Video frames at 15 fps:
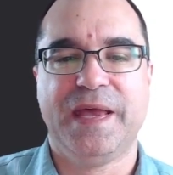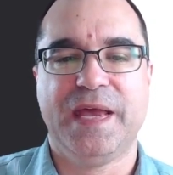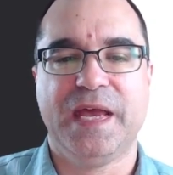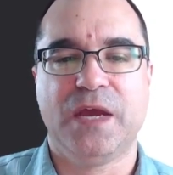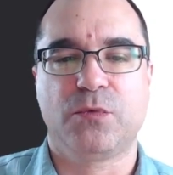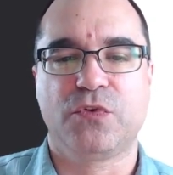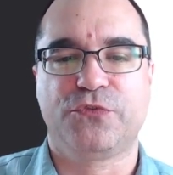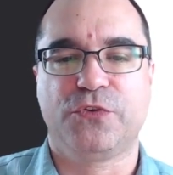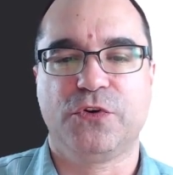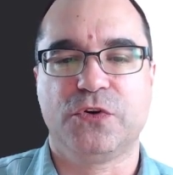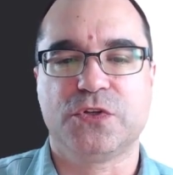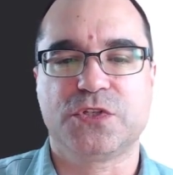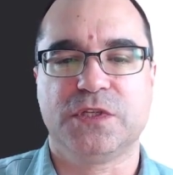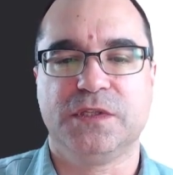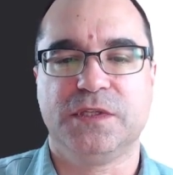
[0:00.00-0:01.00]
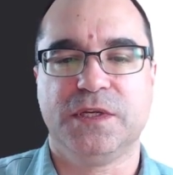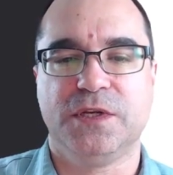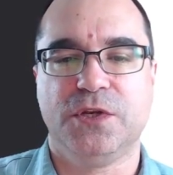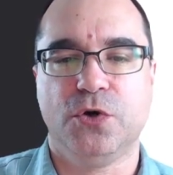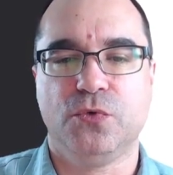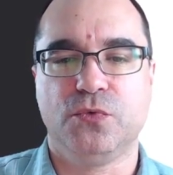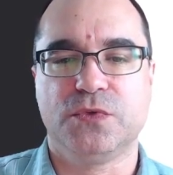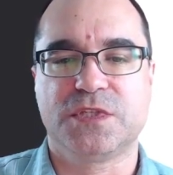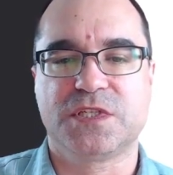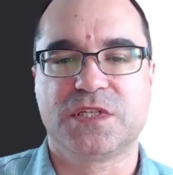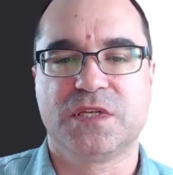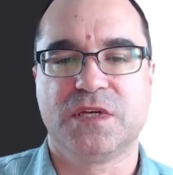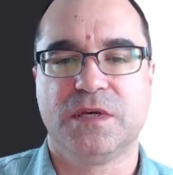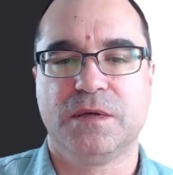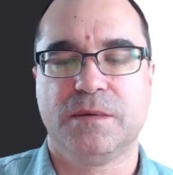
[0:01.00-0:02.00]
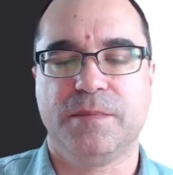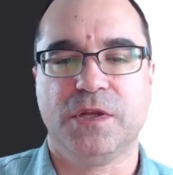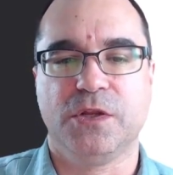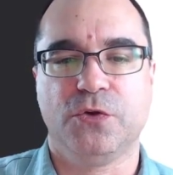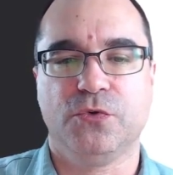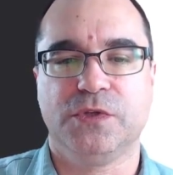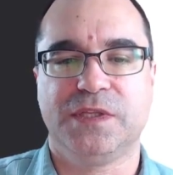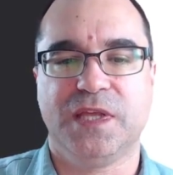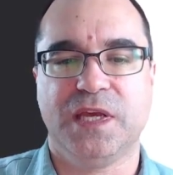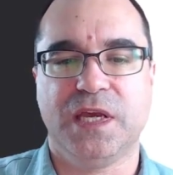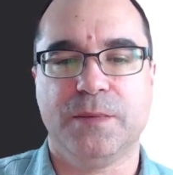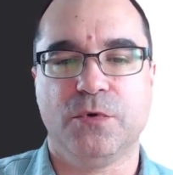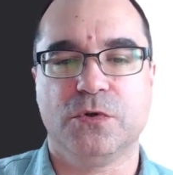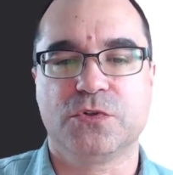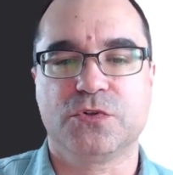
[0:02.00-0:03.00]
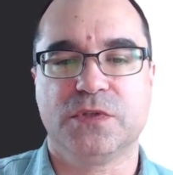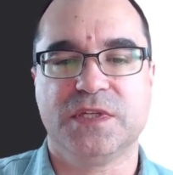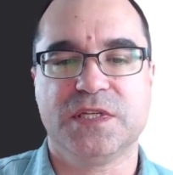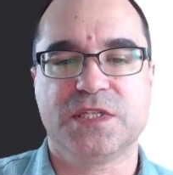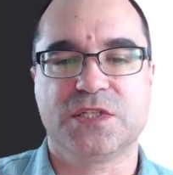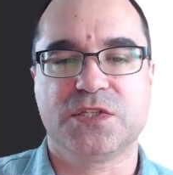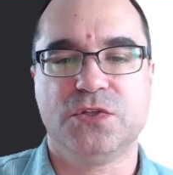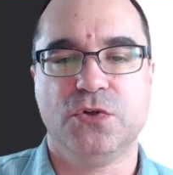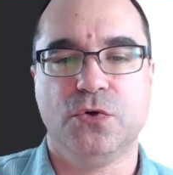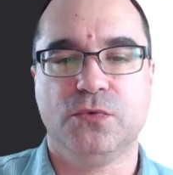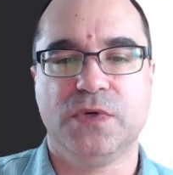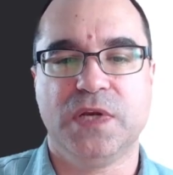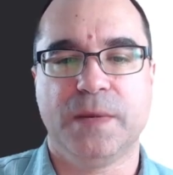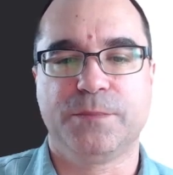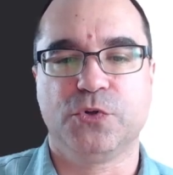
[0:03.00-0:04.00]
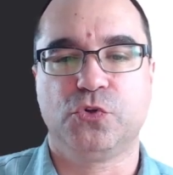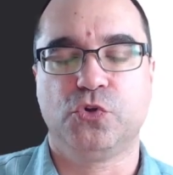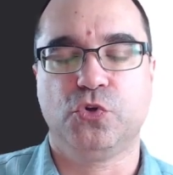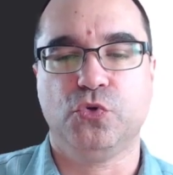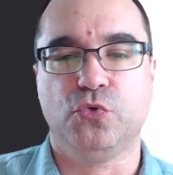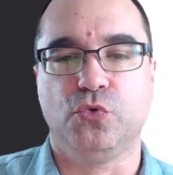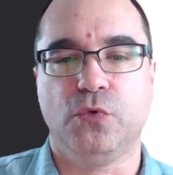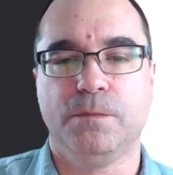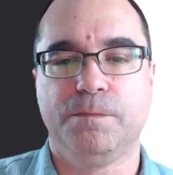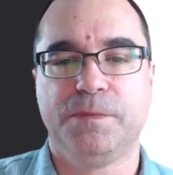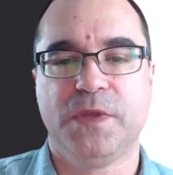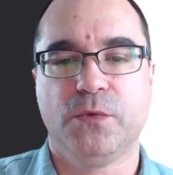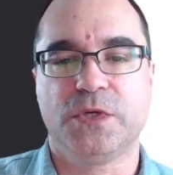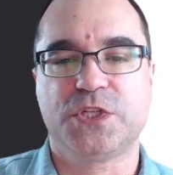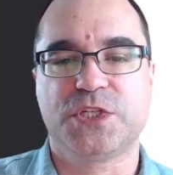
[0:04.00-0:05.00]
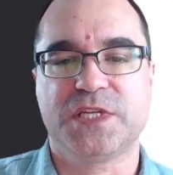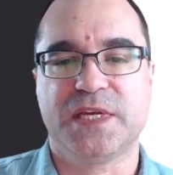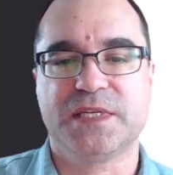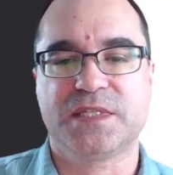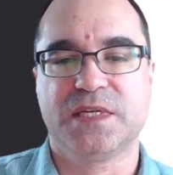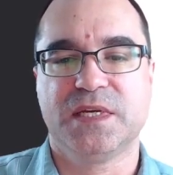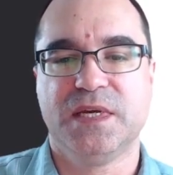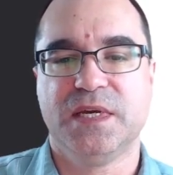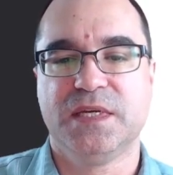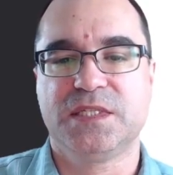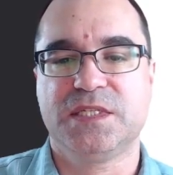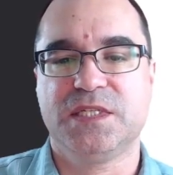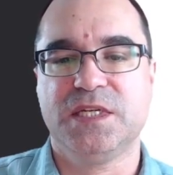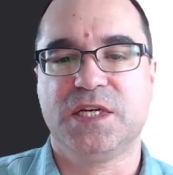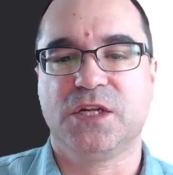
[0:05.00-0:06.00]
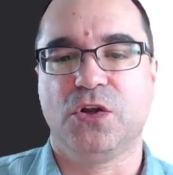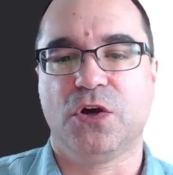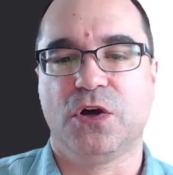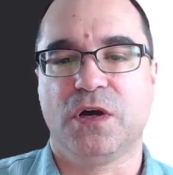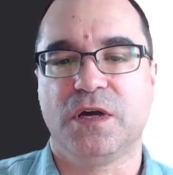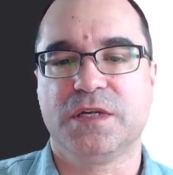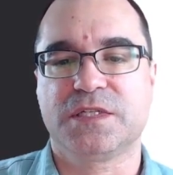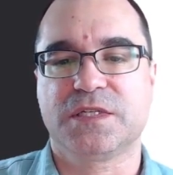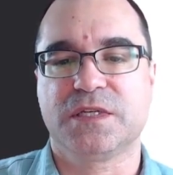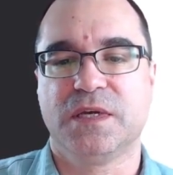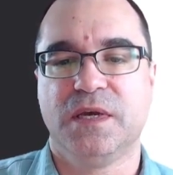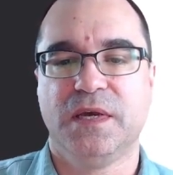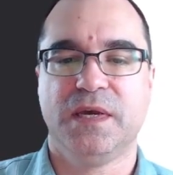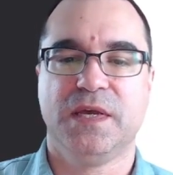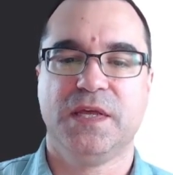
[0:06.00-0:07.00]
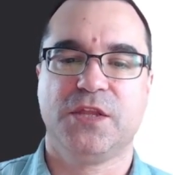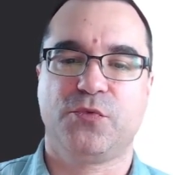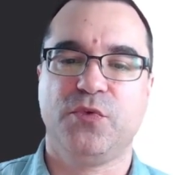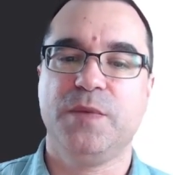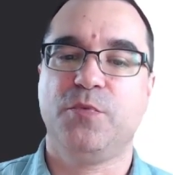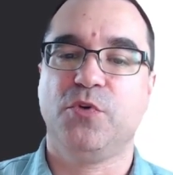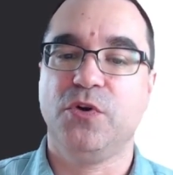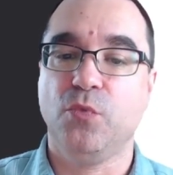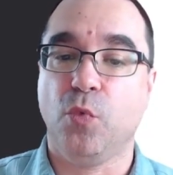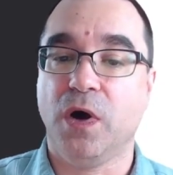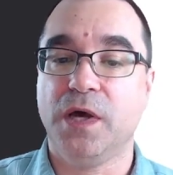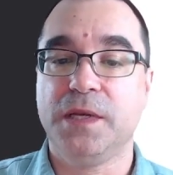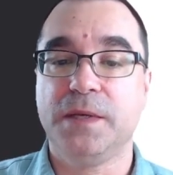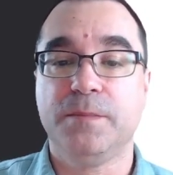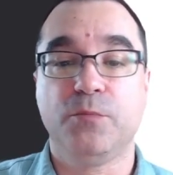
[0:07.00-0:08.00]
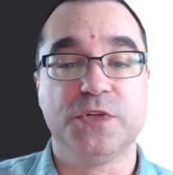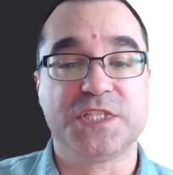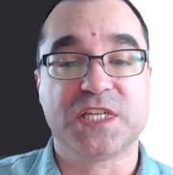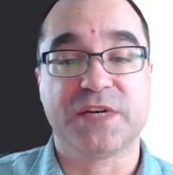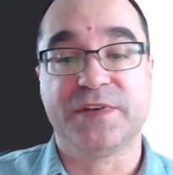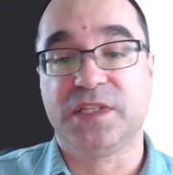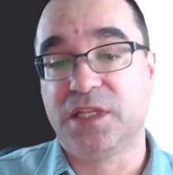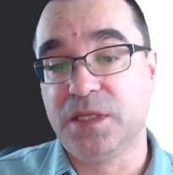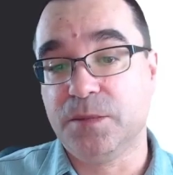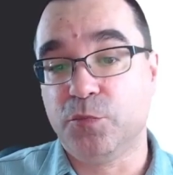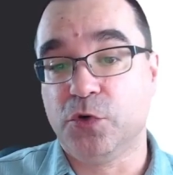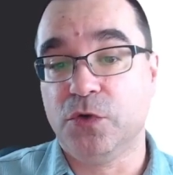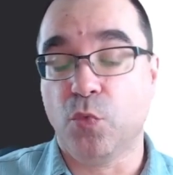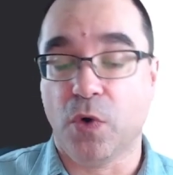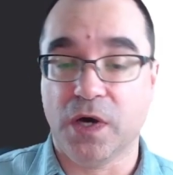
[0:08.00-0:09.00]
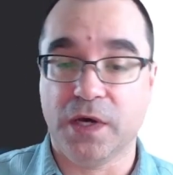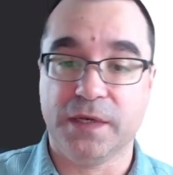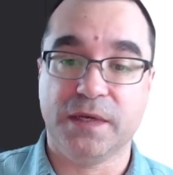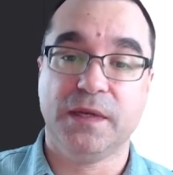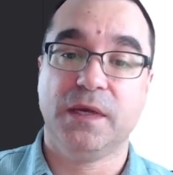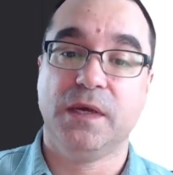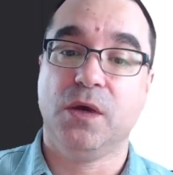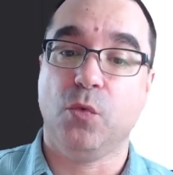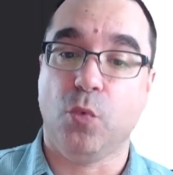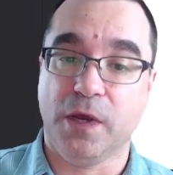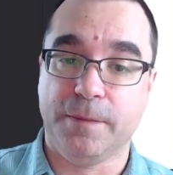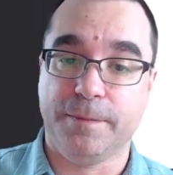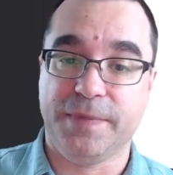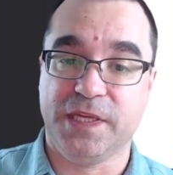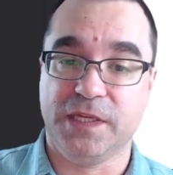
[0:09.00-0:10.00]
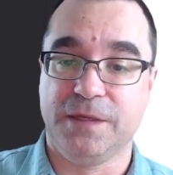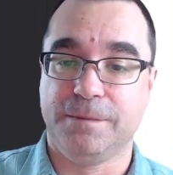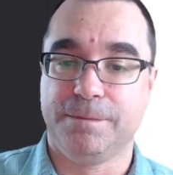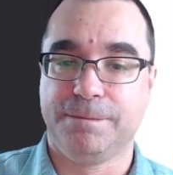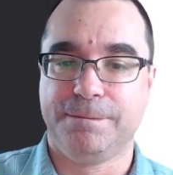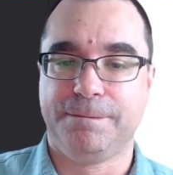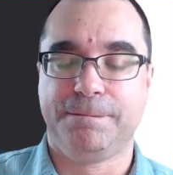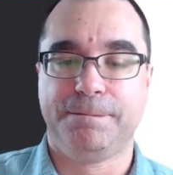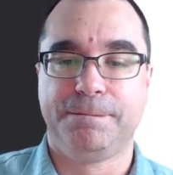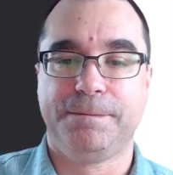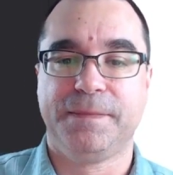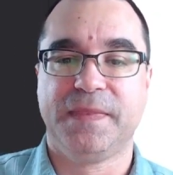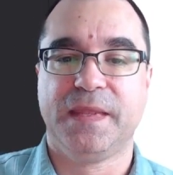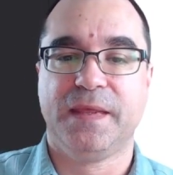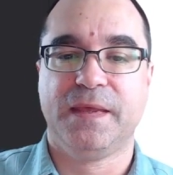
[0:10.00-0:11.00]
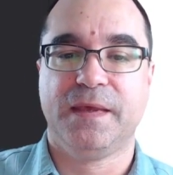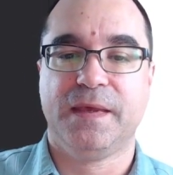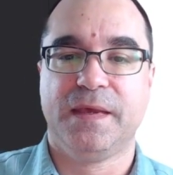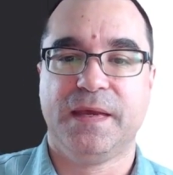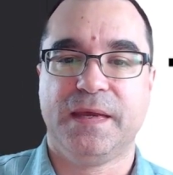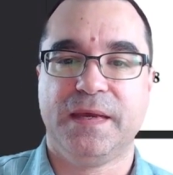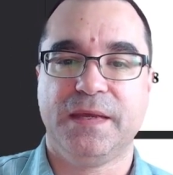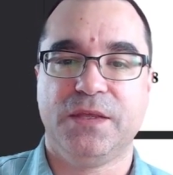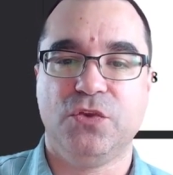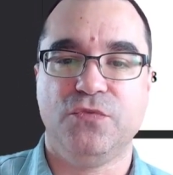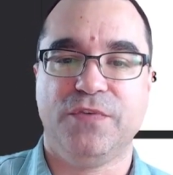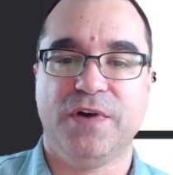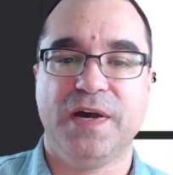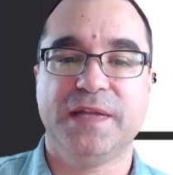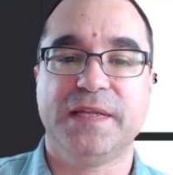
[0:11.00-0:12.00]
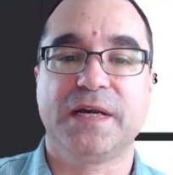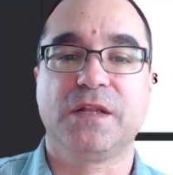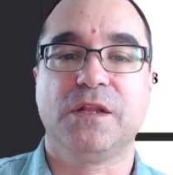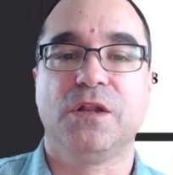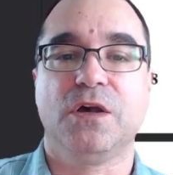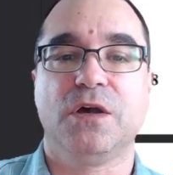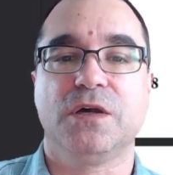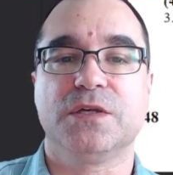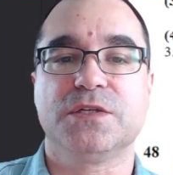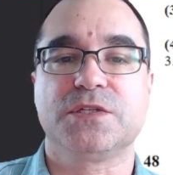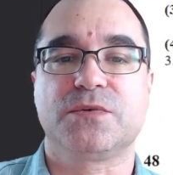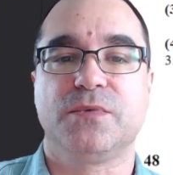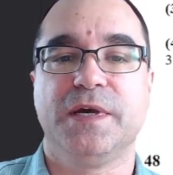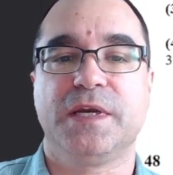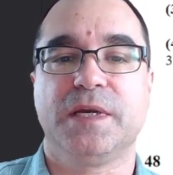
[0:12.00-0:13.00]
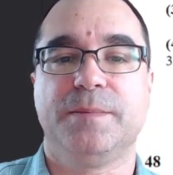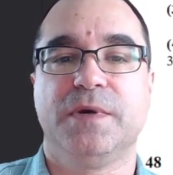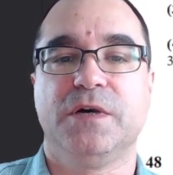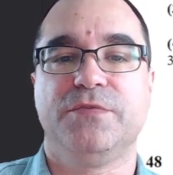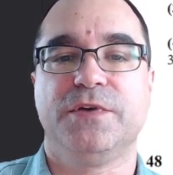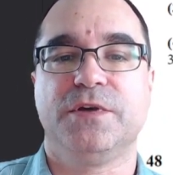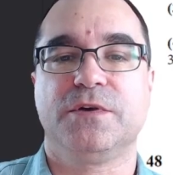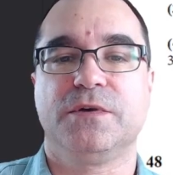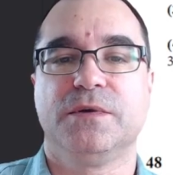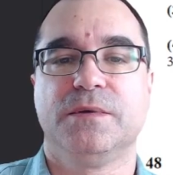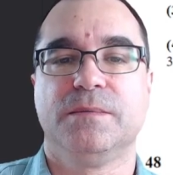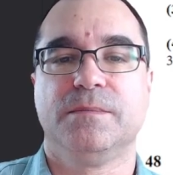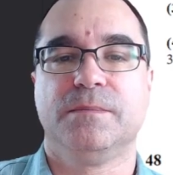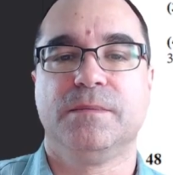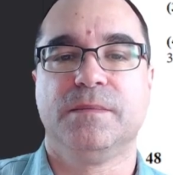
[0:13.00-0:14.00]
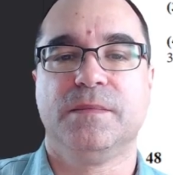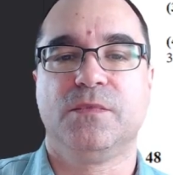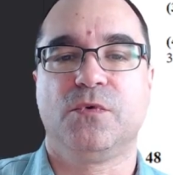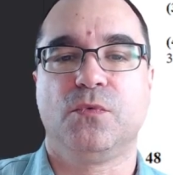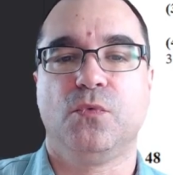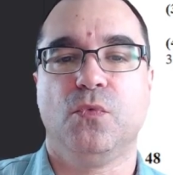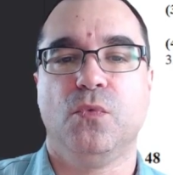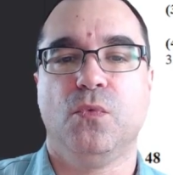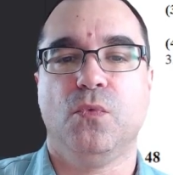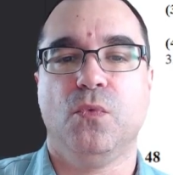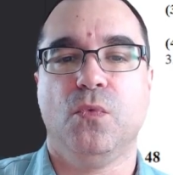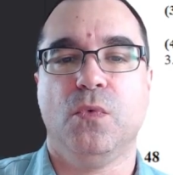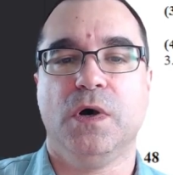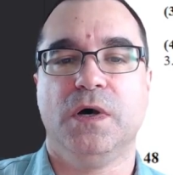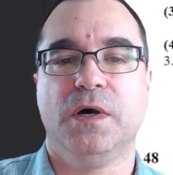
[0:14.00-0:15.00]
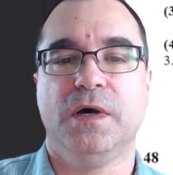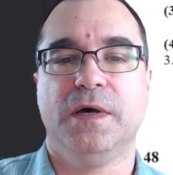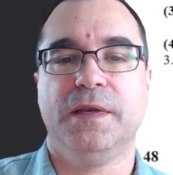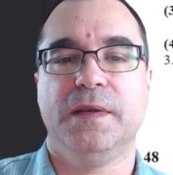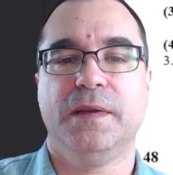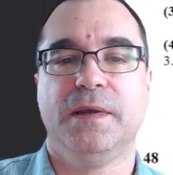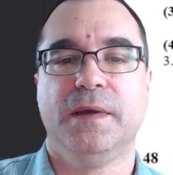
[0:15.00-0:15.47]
It refers to the notes below the table. So this is note number two, which says C clause 3.1.17.1 1B. You find that clause right above here, 1B.